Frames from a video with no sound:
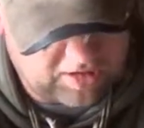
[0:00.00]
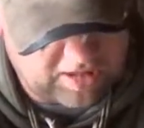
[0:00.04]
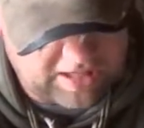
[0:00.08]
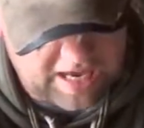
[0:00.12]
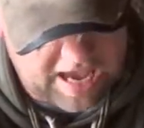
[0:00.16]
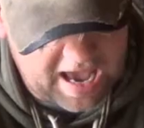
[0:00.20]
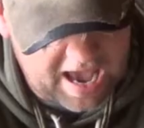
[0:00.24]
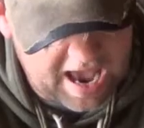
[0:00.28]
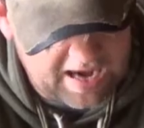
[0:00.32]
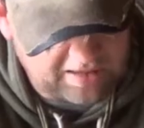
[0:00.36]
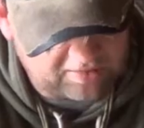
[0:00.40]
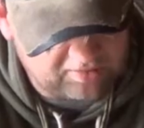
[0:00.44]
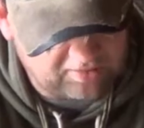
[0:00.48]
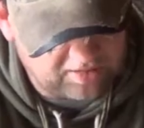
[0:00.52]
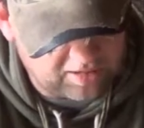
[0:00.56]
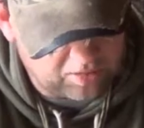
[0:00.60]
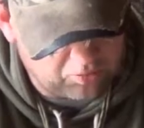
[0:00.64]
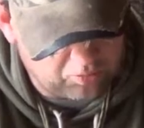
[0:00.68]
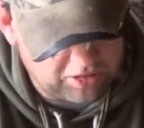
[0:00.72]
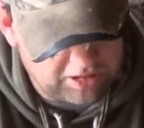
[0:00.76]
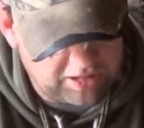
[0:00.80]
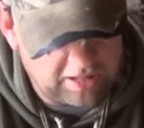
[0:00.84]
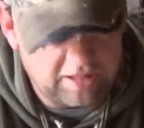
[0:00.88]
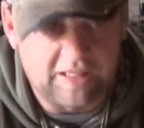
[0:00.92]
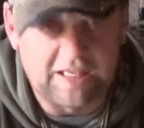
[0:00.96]
the axe that
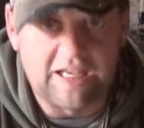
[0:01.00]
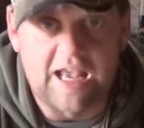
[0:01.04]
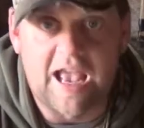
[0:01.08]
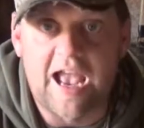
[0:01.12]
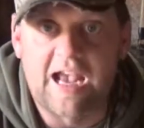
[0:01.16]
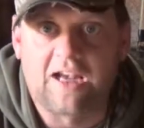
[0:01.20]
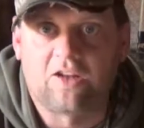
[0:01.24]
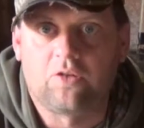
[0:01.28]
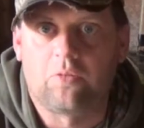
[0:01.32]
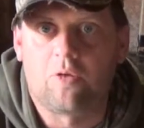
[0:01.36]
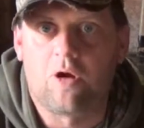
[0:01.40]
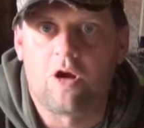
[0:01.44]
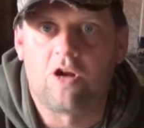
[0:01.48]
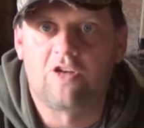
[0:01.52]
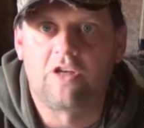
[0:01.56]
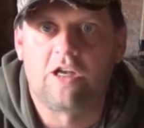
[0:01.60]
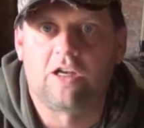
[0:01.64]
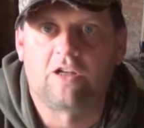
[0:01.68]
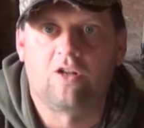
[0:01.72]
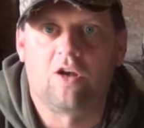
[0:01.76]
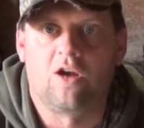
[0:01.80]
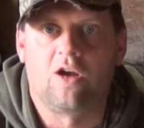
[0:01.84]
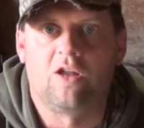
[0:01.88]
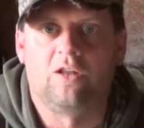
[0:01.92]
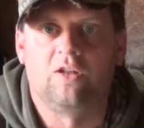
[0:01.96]
we did the axe
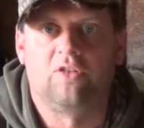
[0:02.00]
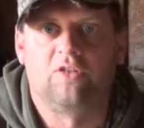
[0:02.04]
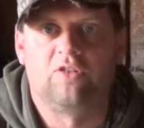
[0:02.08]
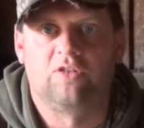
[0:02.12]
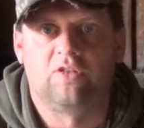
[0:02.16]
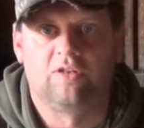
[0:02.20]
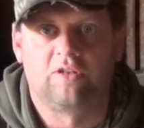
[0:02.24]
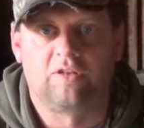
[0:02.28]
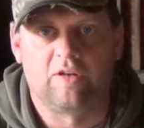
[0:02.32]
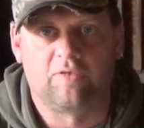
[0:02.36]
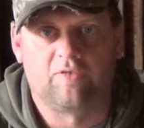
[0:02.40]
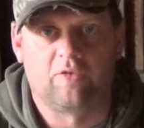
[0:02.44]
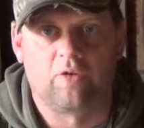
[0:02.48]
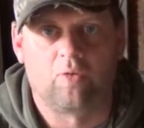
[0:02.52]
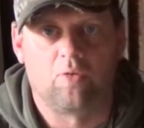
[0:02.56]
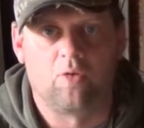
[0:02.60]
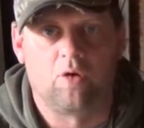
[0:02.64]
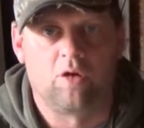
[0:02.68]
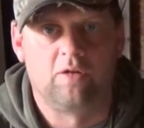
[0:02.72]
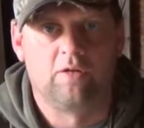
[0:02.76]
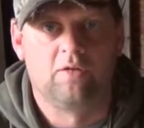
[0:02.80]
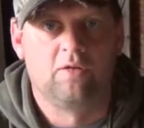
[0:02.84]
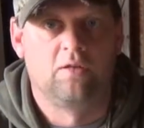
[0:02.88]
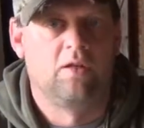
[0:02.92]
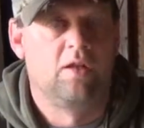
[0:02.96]
project on. This is a different
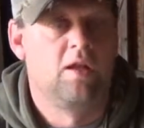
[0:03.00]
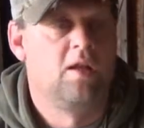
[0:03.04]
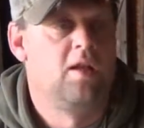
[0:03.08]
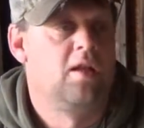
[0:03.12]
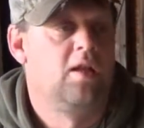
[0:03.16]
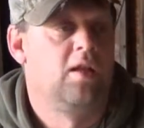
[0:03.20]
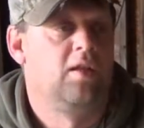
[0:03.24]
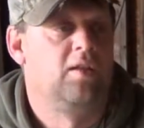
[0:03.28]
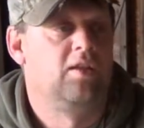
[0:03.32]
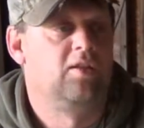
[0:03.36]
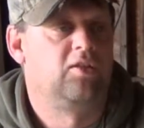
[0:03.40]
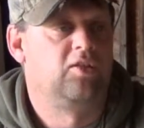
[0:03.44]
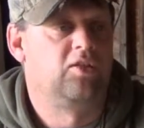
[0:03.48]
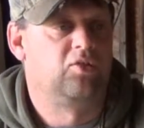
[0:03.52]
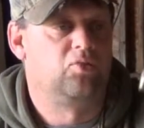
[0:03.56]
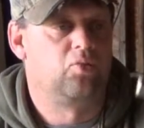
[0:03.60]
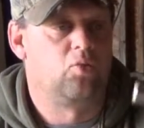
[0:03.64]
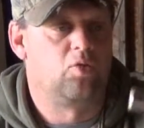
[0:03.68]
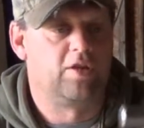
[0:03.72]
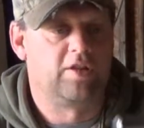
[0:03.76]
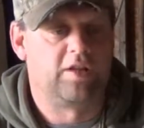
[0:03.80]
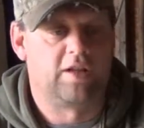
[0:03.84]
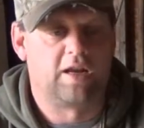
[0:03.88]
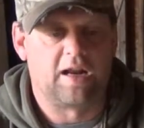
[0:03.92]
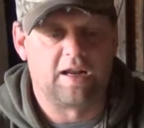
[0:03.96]
one. This is
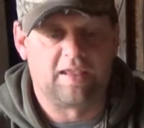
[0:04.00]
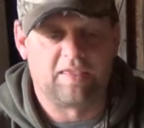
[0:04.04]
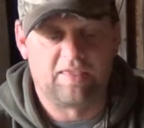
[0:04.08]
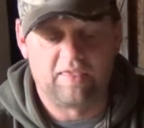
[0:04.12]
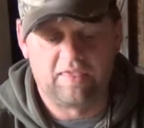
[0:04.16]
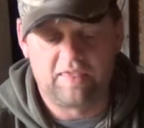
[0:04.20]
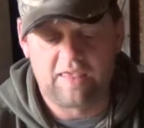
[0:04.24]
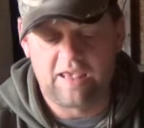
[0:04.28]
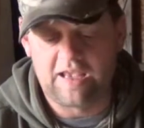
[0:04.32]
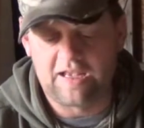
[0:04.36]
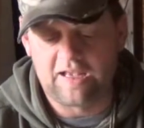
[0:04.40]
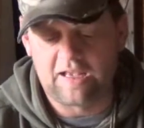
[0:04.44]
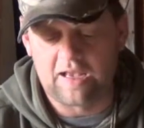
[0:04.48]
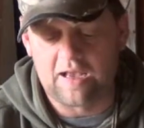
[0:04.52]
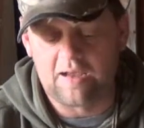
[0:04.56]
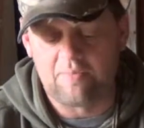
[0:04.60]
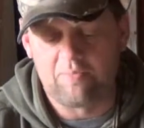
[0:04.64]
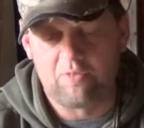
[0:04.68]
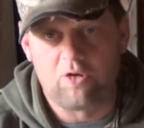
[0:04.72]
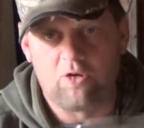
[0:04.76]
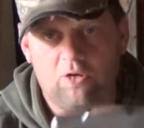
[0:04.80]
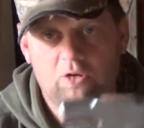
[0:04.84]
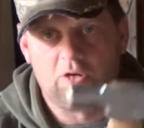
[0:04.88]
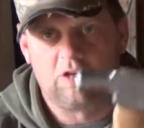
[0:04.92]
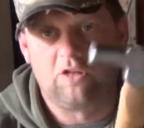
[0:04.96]
one that I think I'm
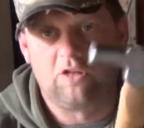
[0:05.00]
going